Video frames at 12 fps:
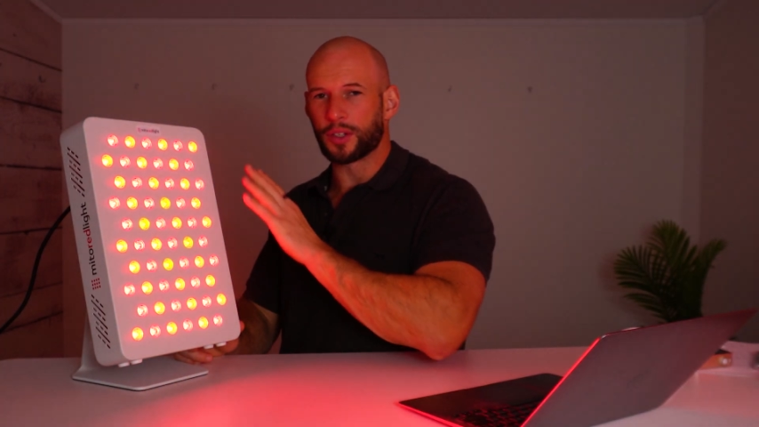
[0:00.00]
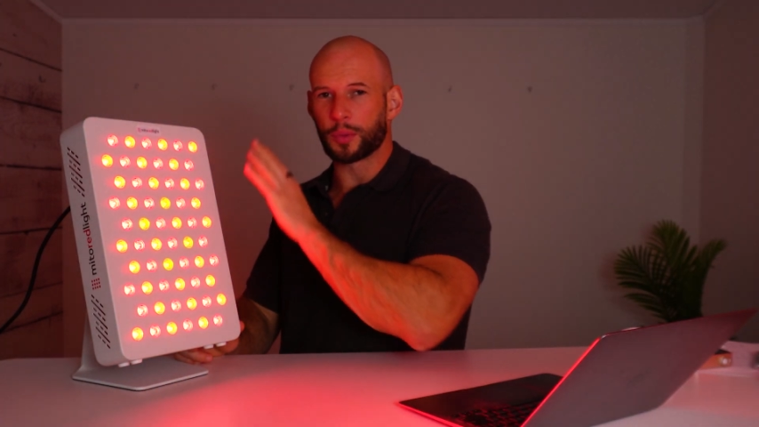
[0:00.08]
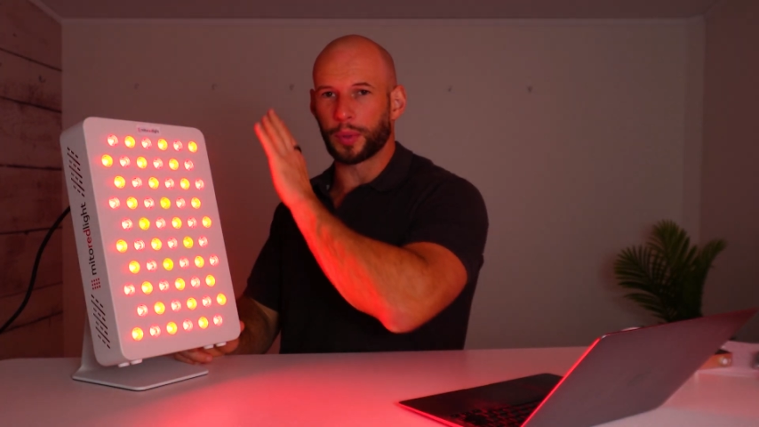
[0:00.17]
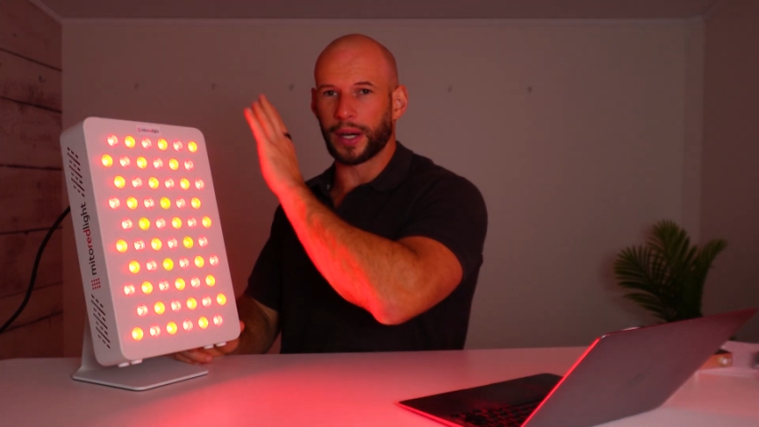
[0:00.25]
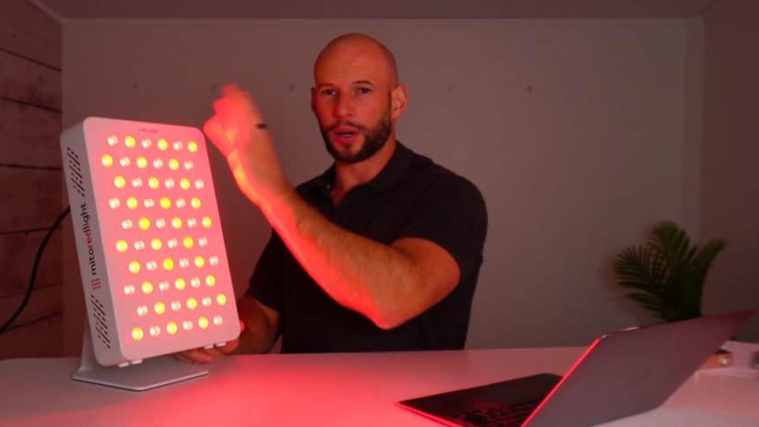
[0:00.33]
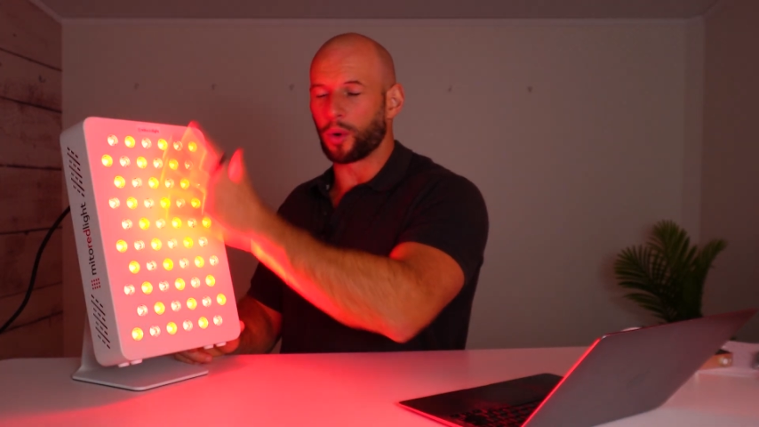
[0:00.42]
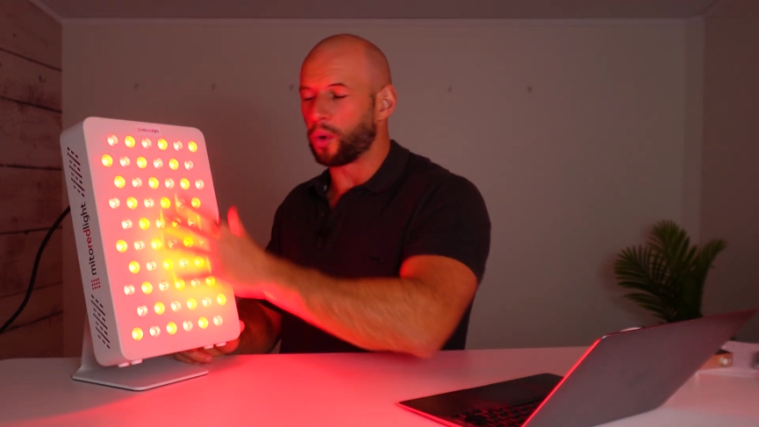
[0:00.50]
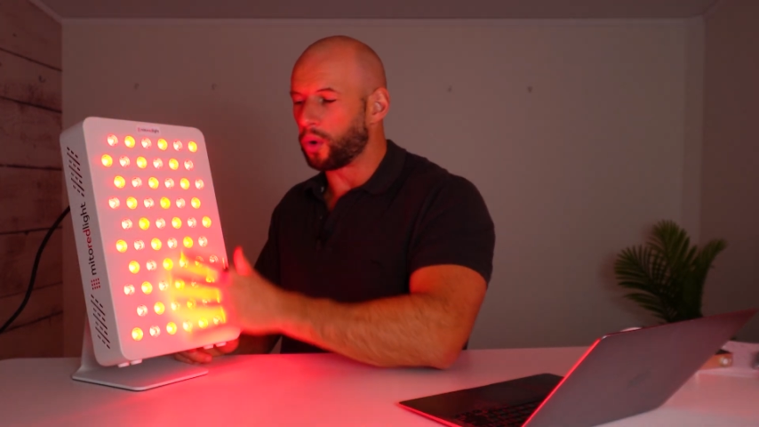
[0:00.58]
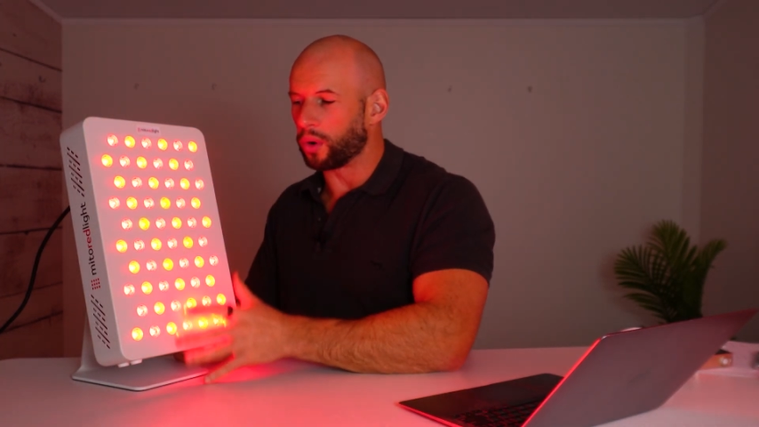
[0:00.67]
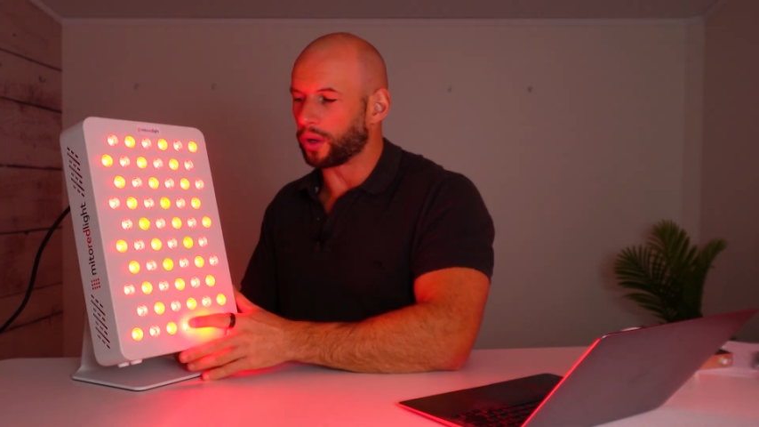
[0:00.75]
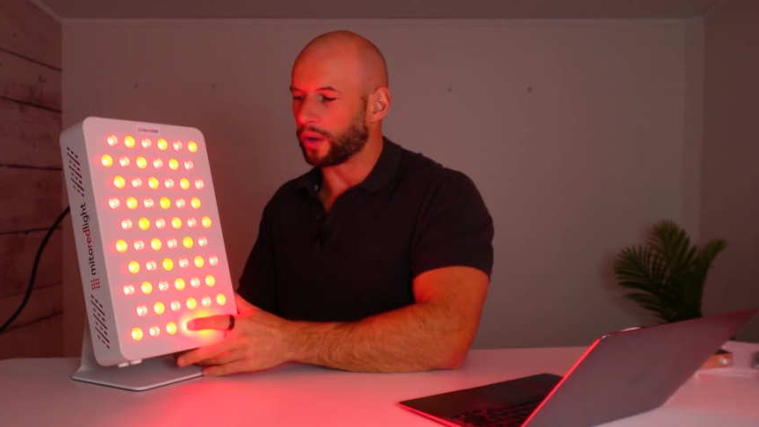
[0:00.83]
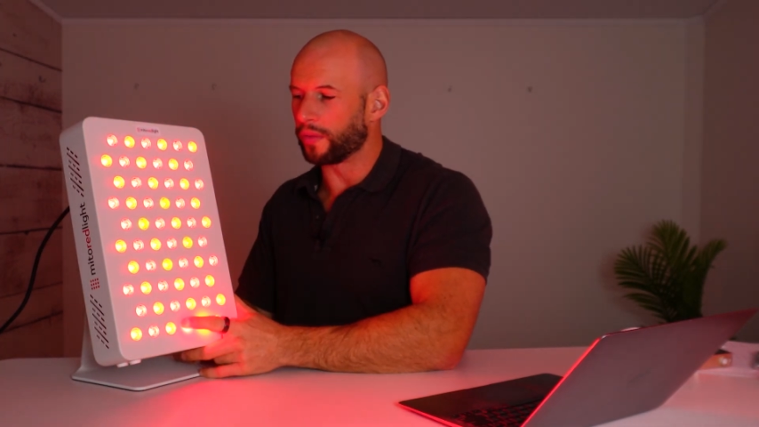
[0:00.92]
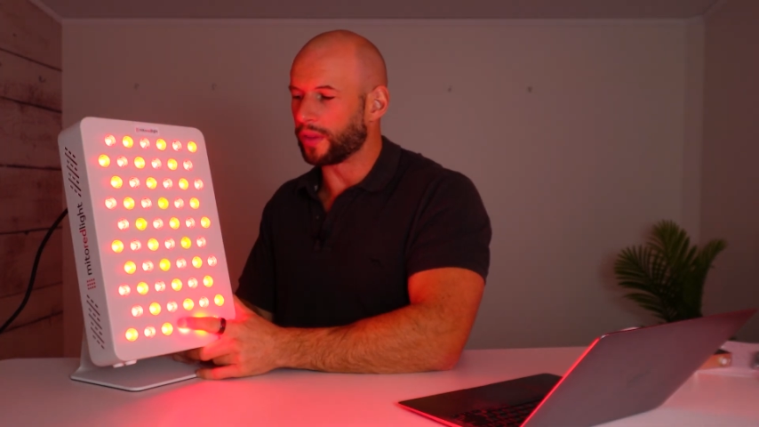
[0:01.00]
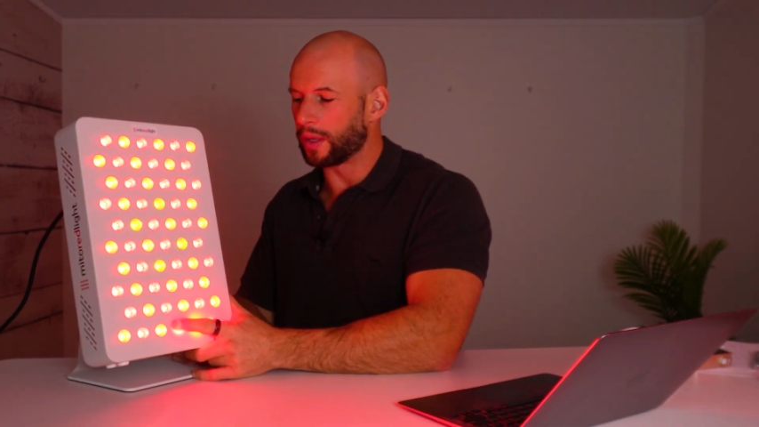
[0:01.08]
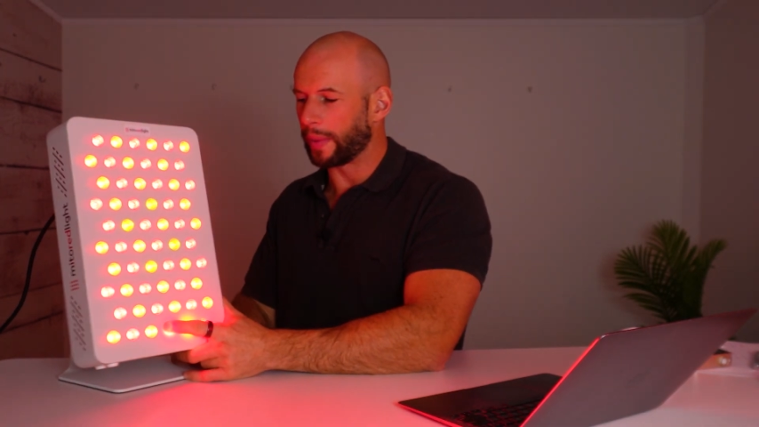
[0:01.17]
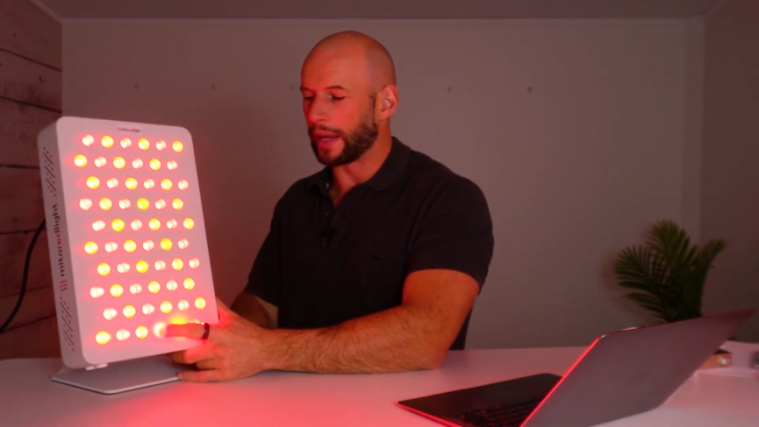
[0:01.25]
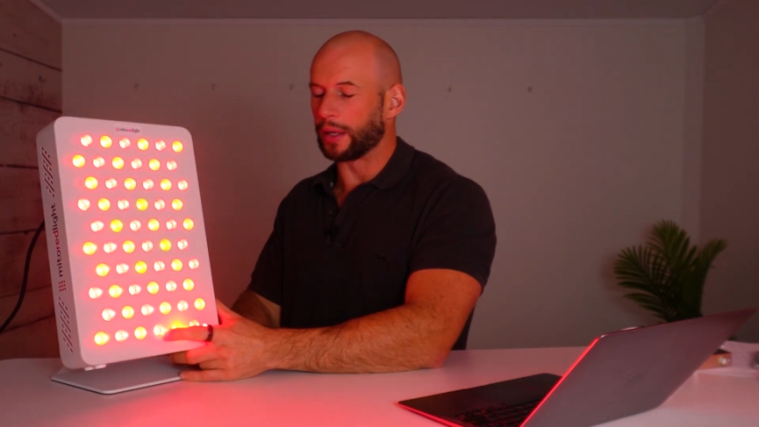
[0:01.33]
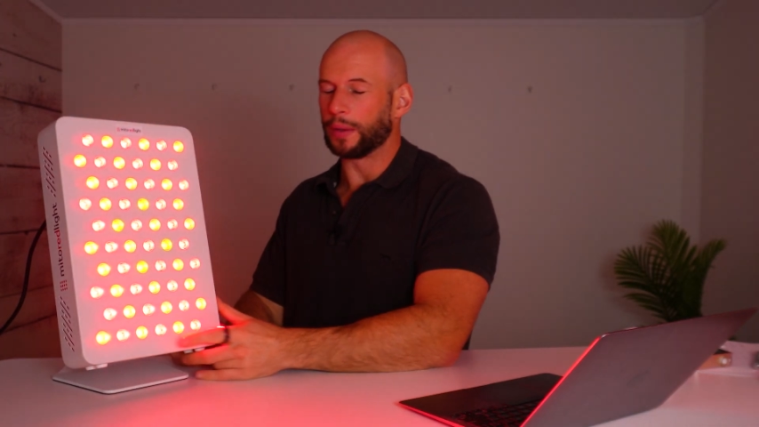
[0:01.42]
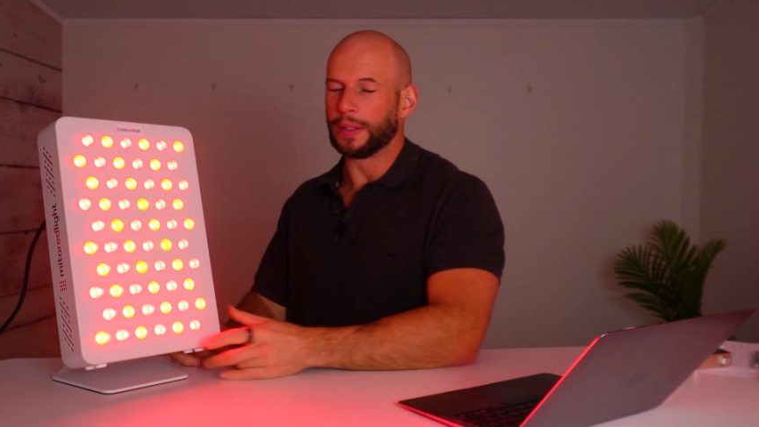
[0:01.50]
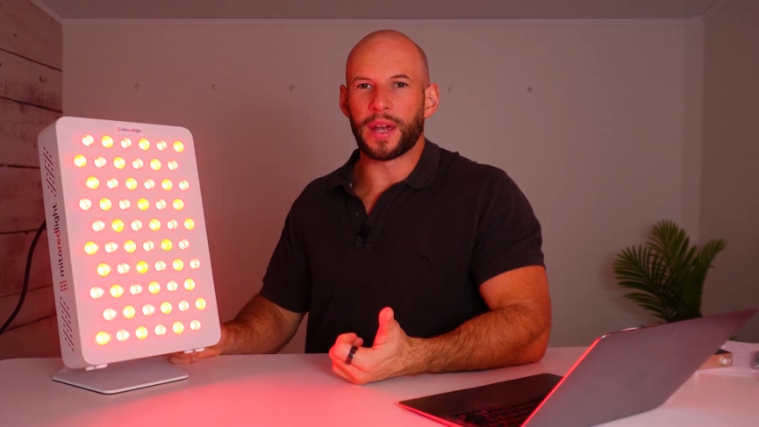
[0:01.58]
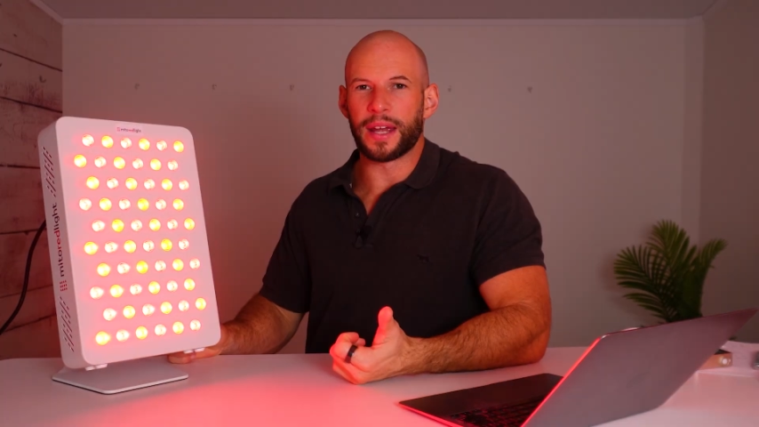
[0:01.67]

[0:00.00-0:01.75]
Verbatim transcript: spread all over the panel.